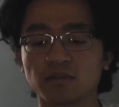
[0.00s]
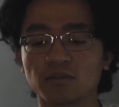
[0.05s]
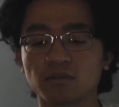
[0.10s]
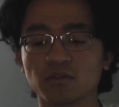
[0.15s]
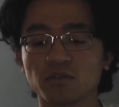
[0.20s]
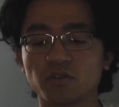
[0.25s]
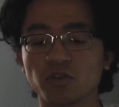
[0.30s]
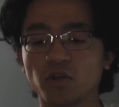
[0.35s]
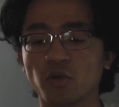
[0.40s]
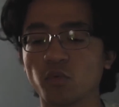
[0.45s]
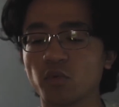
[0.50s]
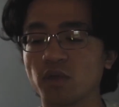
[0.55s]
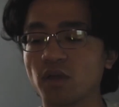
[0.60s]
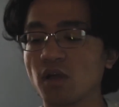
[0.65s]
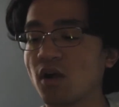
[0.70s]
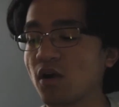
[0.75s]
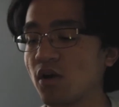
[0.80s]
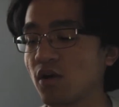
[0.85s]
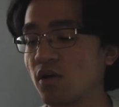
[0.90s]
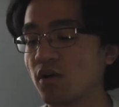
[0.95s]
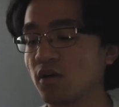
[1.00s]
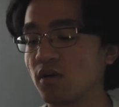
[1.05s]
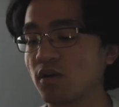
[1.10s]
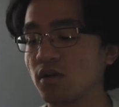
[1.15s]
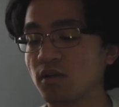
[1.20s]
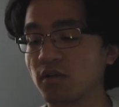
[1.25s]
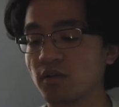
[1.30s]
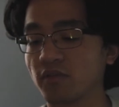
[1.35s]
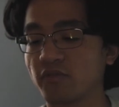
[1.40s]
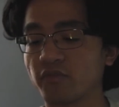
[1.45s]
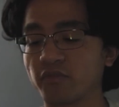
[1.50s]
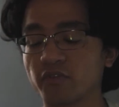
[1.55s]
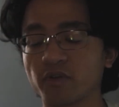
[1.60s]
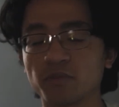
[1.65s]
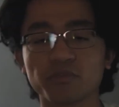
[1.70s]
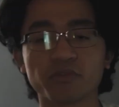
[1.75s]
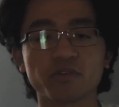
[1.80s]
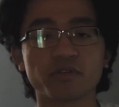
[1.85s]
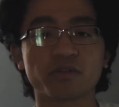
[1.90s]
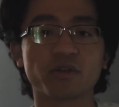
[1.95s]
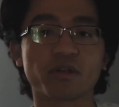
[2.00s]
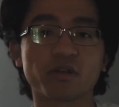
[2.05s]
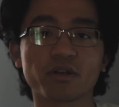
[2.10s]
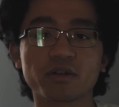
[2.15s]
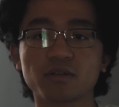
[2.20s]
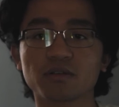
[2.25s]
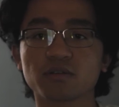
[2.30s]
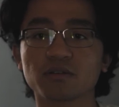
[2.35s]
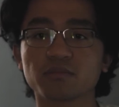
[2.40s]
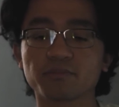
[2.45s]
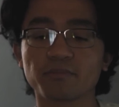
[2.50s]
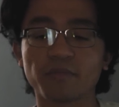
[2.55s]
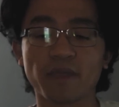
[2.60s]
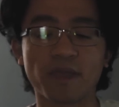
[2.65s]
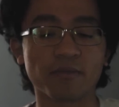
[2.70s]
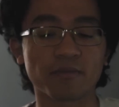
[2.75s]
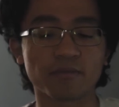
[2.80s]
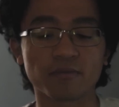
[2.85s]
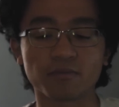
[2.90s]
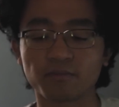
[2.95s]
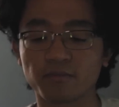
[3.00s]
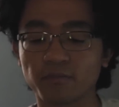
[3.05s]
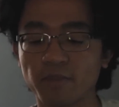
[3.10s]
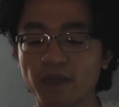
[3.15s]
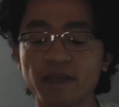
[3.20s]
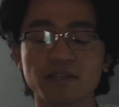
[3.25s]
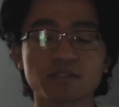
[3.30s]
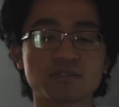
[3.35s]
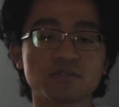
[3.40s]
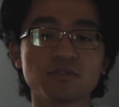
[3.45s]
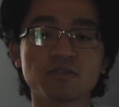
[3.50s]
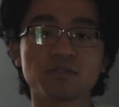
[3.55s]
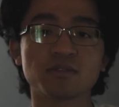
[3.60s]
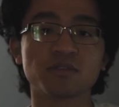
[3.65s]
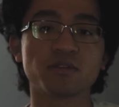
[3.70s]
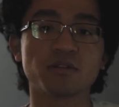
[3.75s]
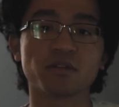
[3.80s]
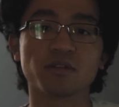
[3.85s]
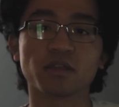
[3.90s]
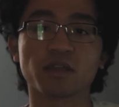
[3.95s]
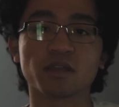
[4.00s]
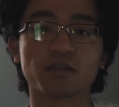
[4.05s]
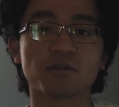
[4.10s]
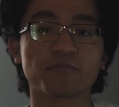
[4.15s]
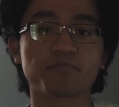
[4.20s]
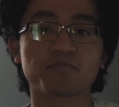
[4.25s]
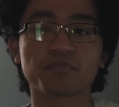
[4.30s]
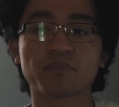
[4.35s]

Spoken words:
we all, from the dirt and back to the dirt, like